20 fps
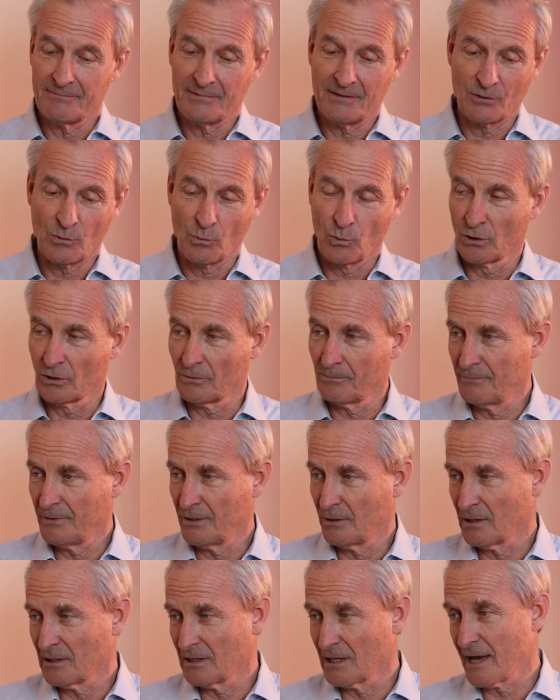In the world,
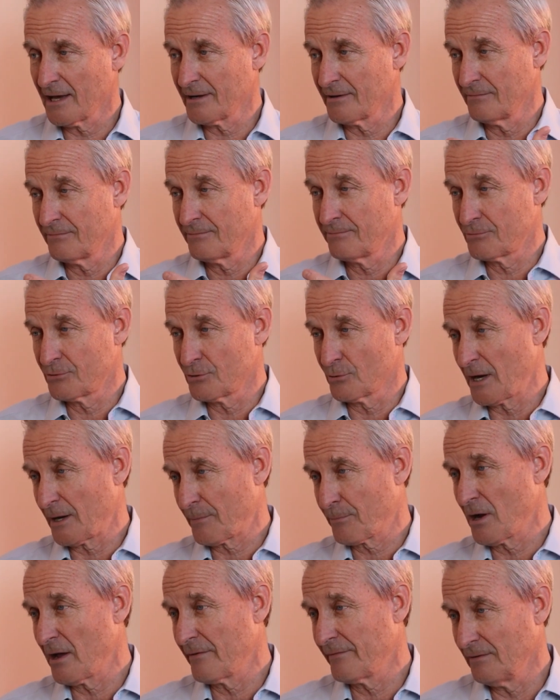a lot of
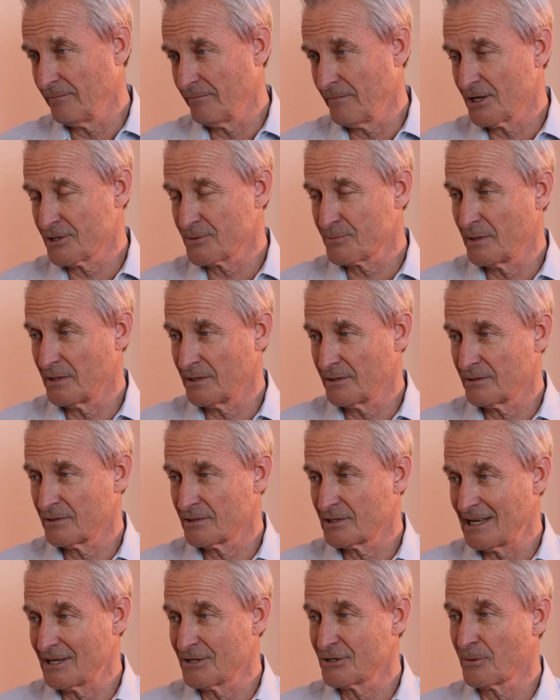direct private investment
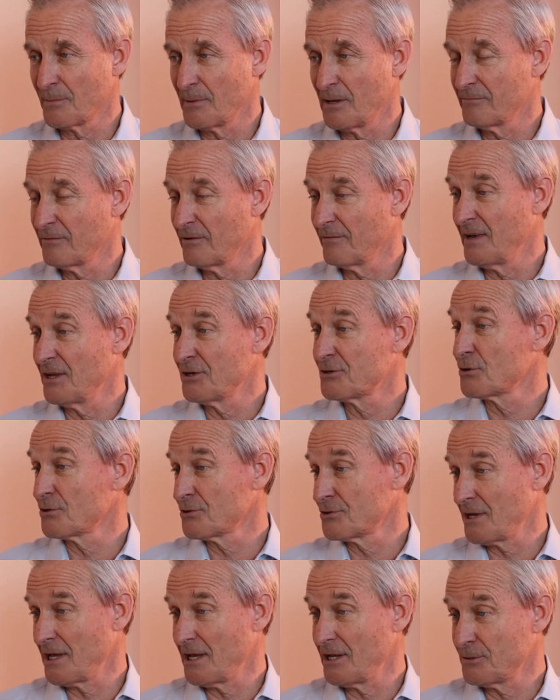tends to be of a
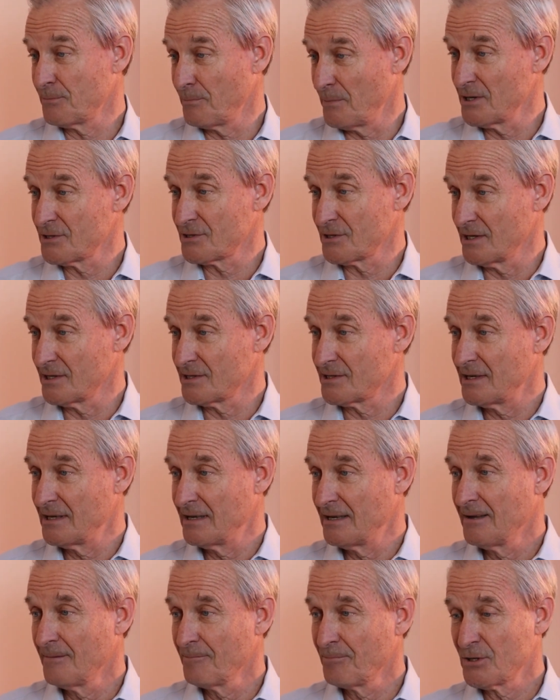venture stage business.
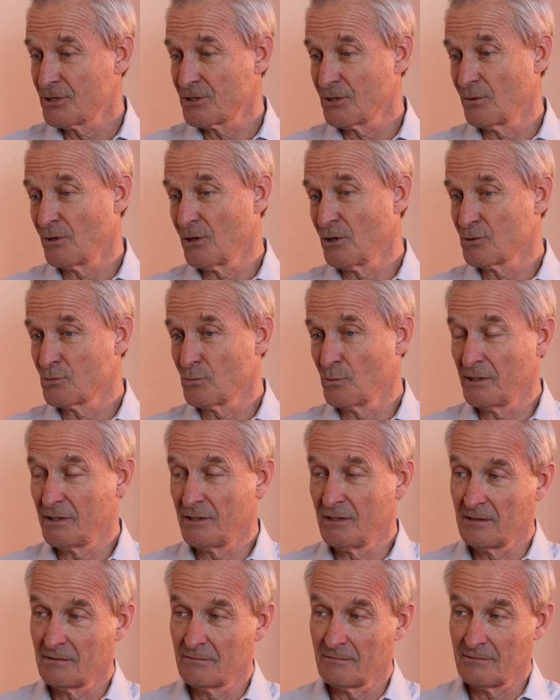So those
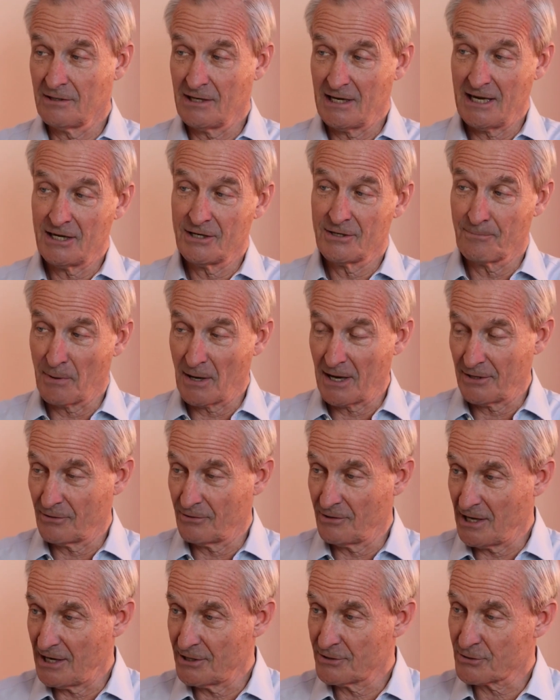would need by
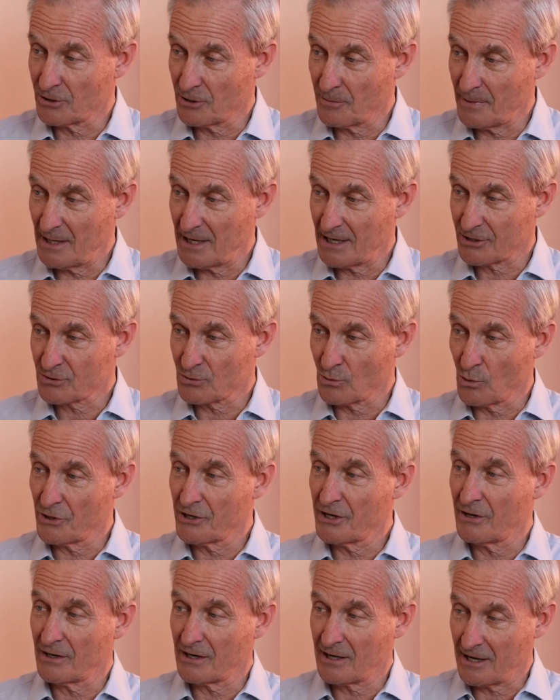their nature to be
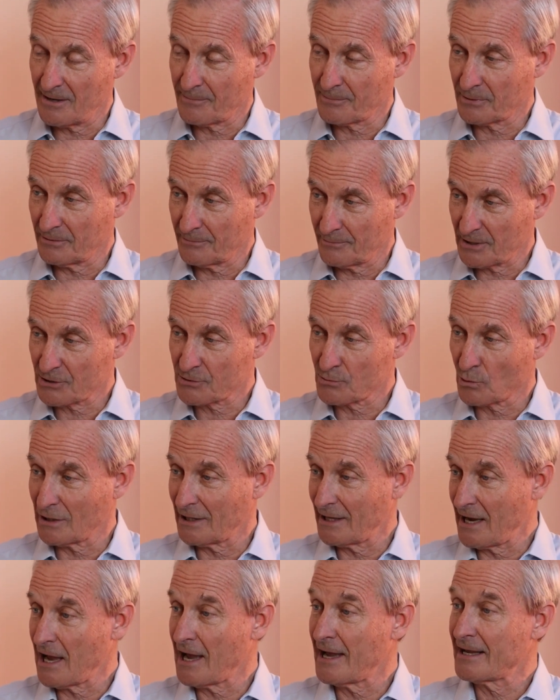
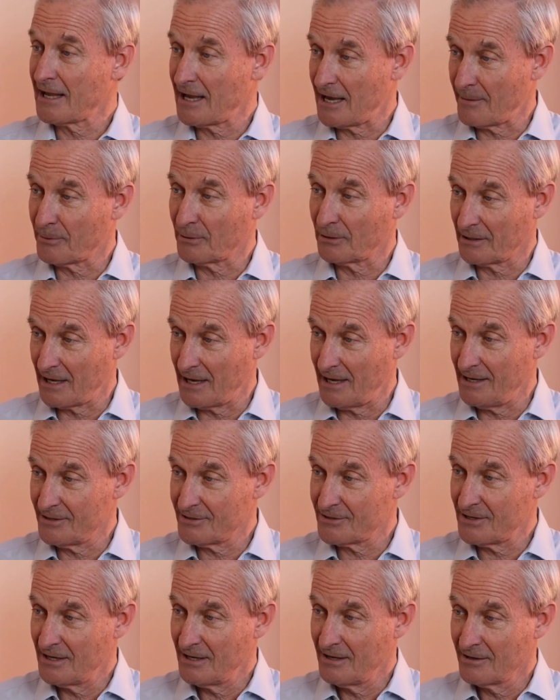extraordinarily high capital
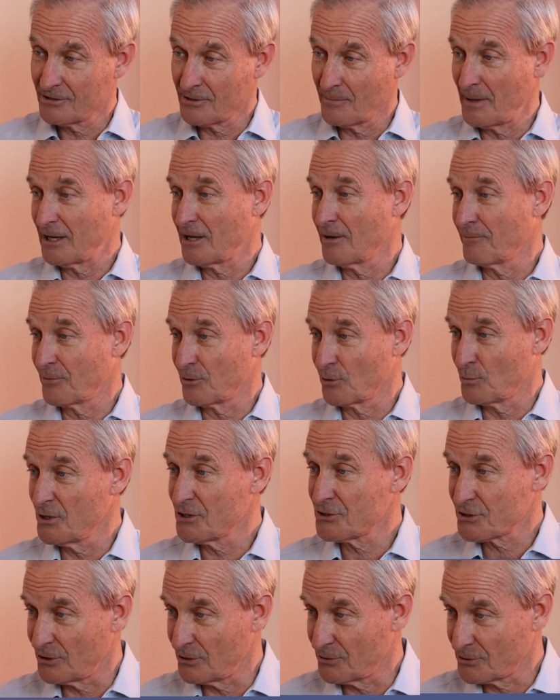gains to make up for the
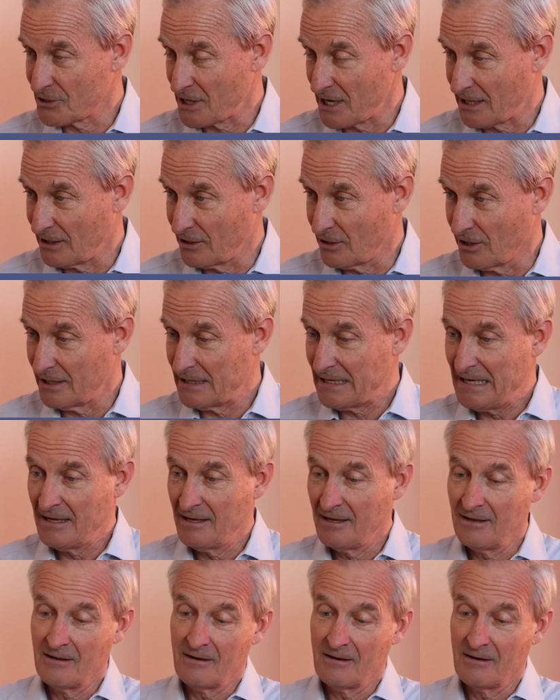risk you're taking on.